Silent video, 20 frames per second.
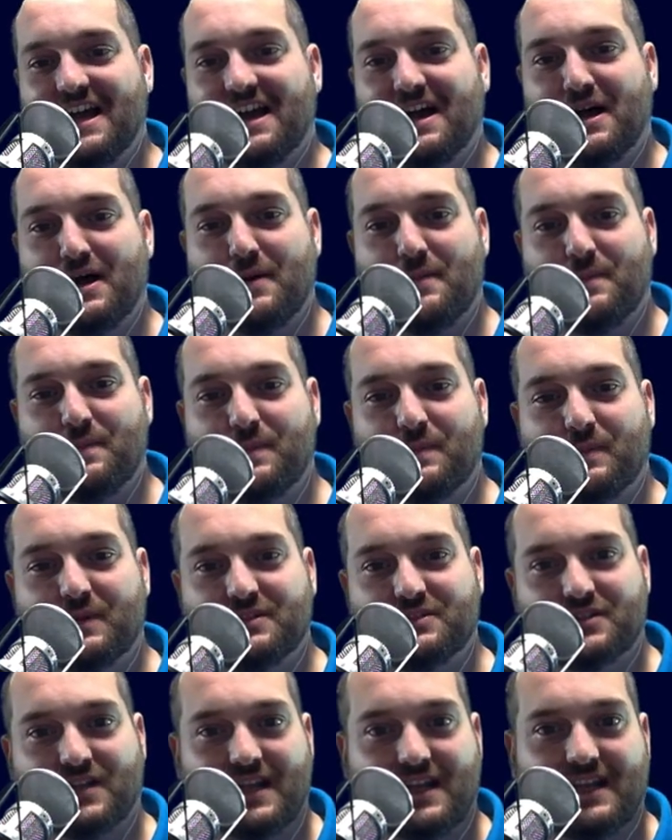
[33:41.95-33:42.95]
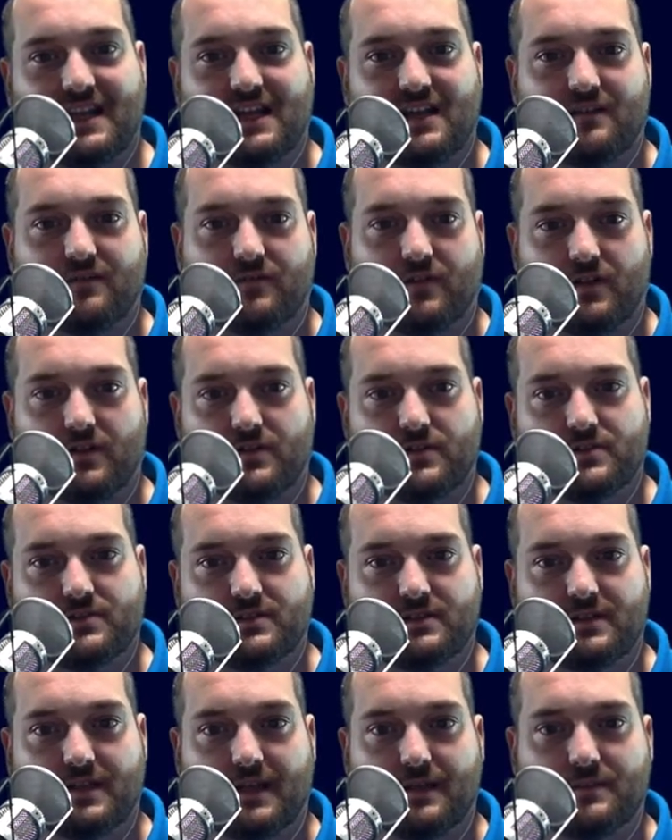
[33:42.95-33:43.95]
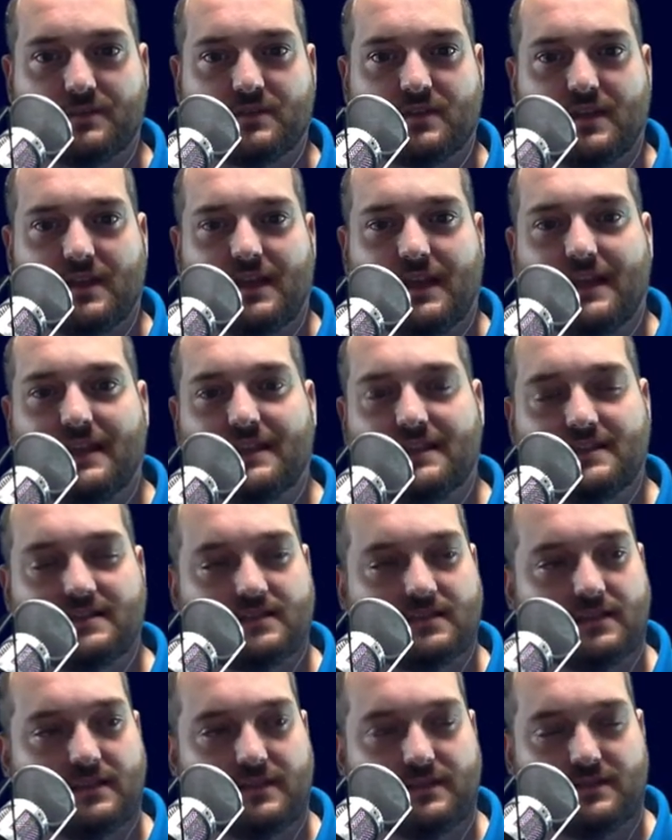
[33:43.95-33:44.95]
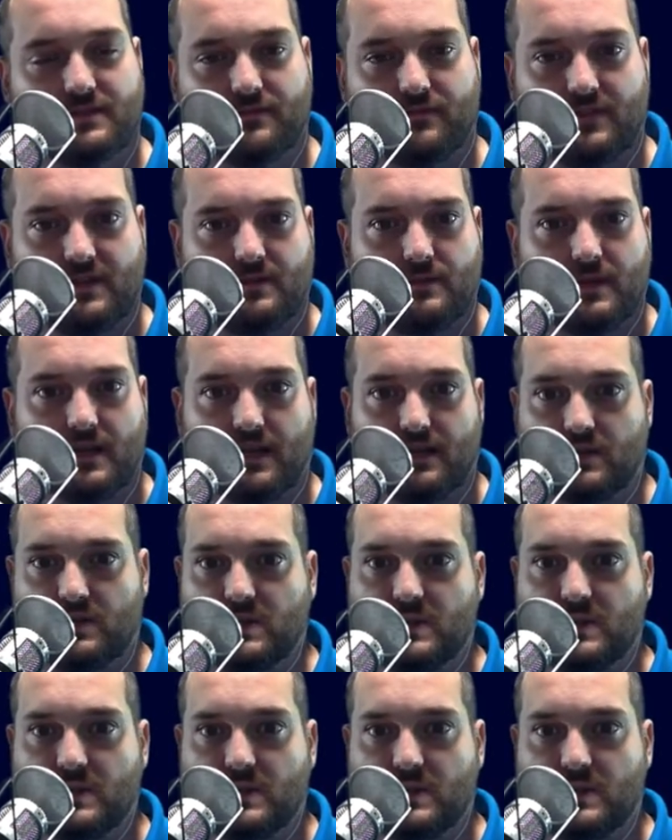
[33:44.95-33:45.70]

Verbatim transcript: Um, but try it out. Follow those steps and then leave some feedback.